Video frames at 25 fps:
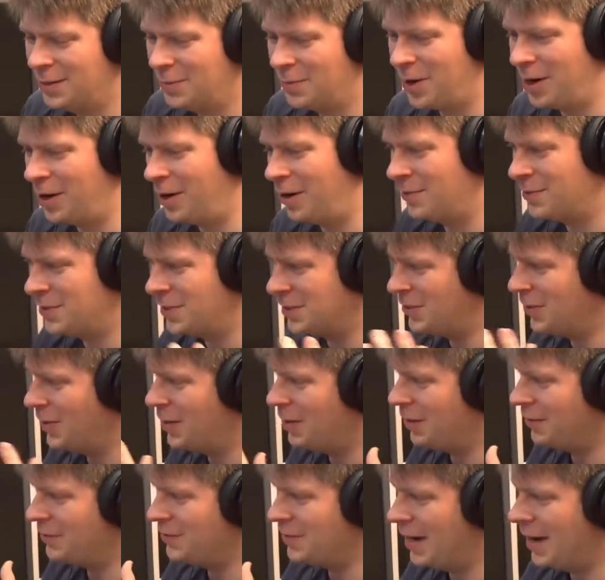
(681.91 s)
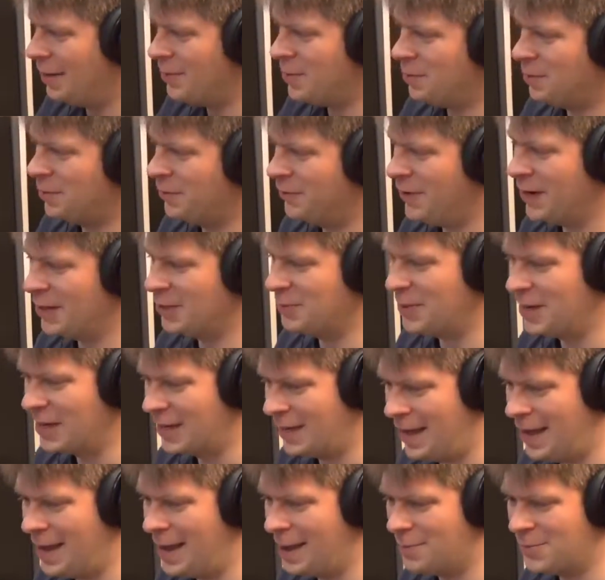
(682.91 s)
But I don't have t- so I don't have time to perfect my
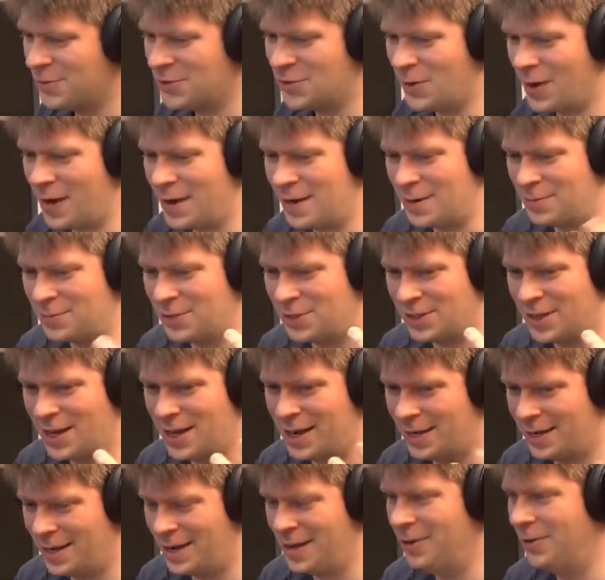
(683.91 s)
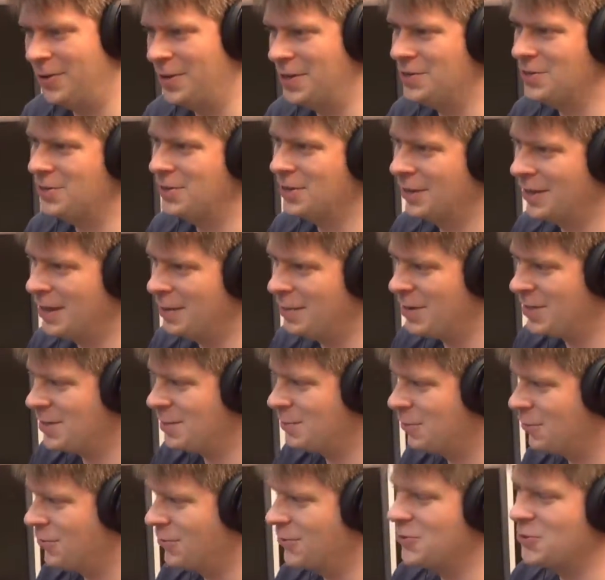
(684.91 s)
game. So I end up just getting killed right. instantly by
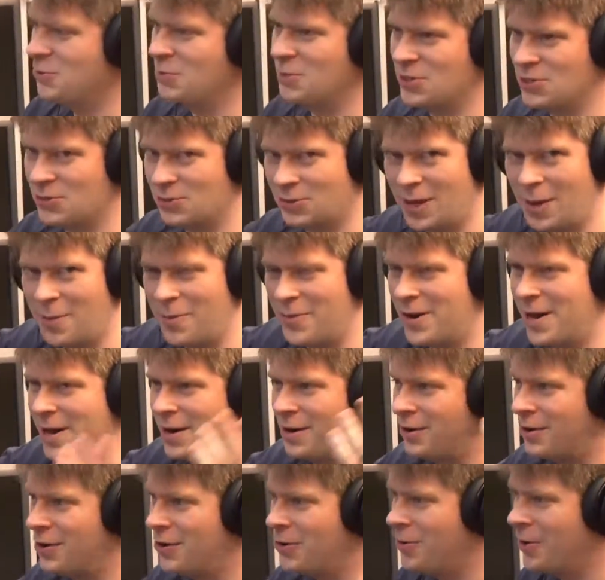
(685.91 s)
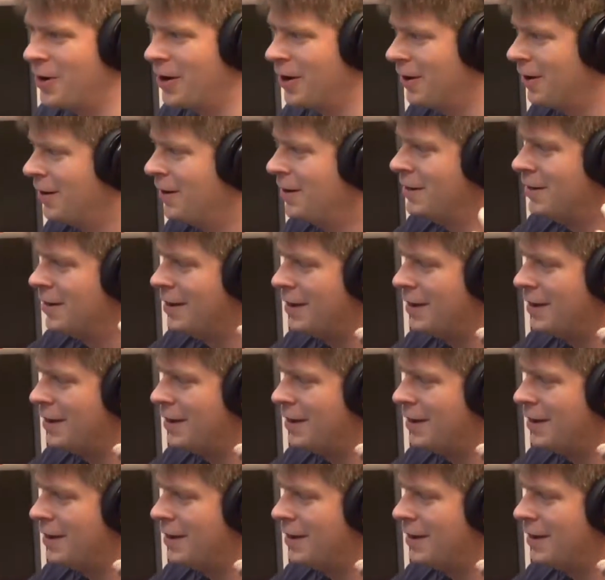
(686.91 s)
some cruise missile coming out of nowhere.